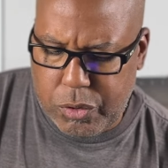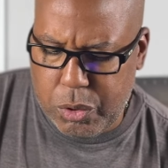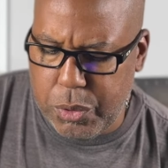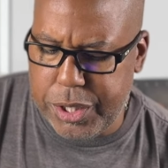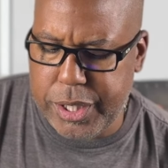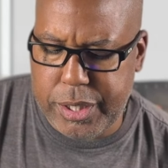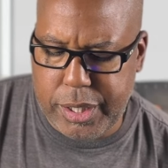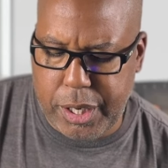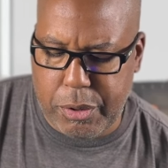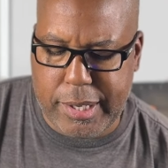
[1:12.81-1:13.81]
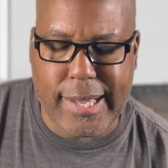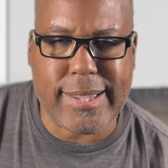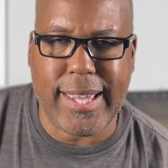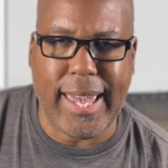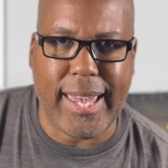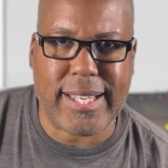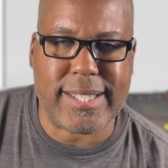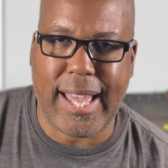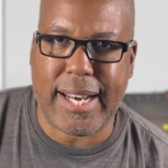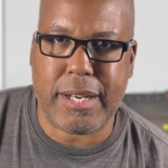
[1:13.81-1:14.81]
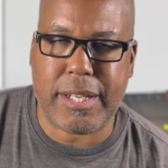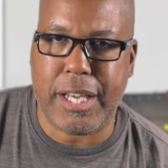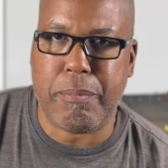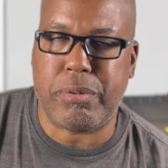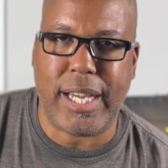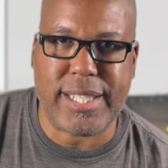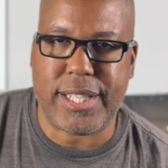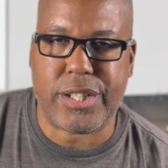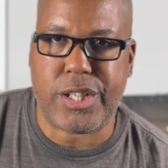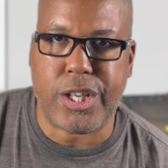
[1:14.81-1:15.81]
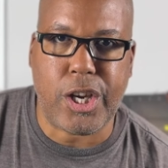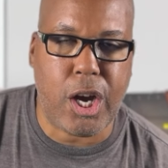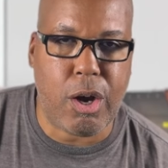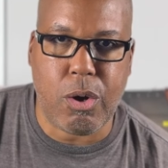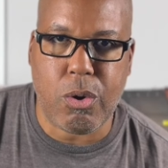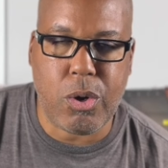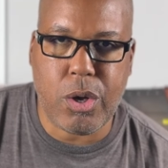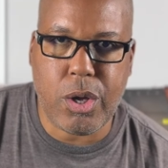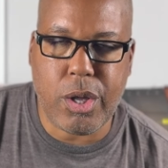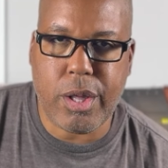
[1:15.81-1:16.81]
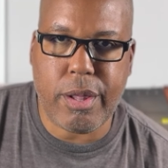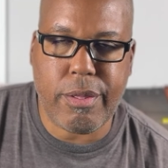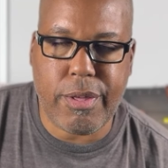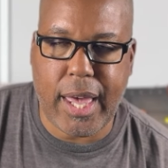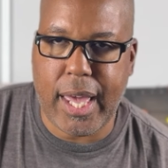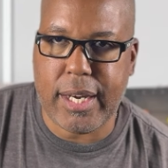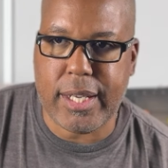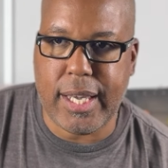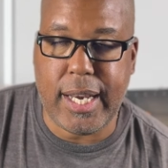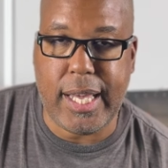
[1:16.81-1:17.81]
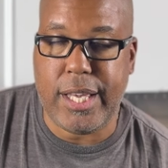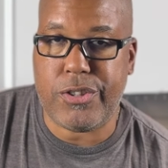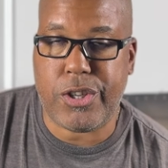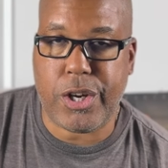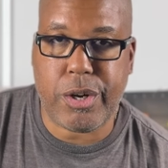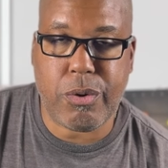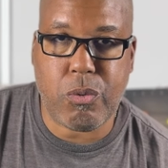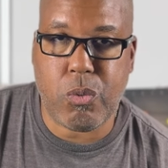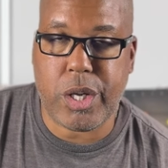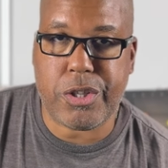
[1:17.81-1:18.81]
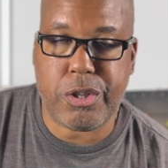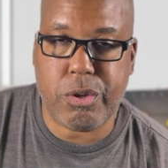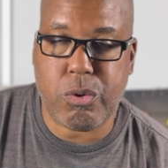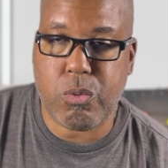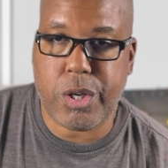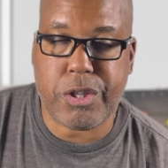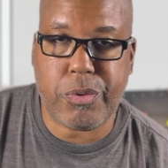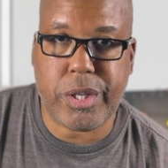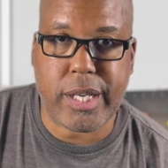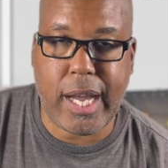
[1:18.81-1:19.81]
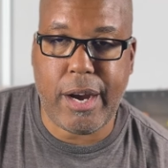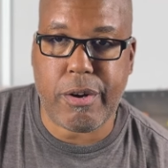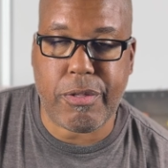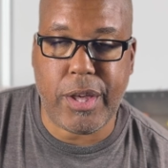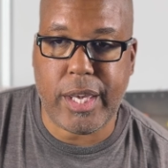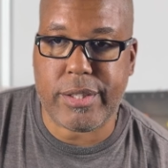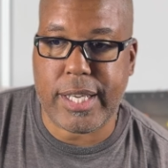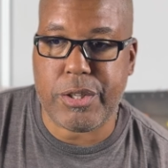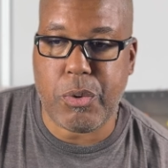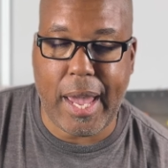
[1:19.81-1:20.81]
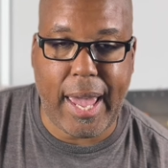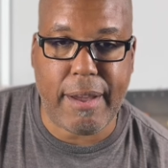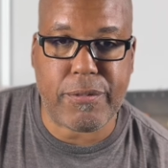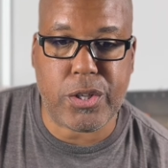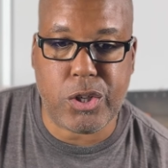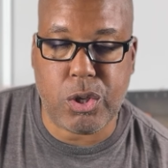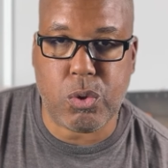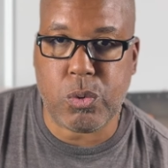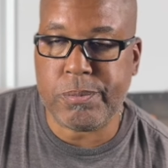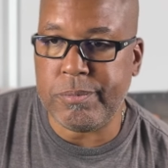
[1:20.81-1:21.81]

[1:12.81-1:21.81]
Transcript: which is, you know, 10 places to go that get easier once you're retired, things that you have to do.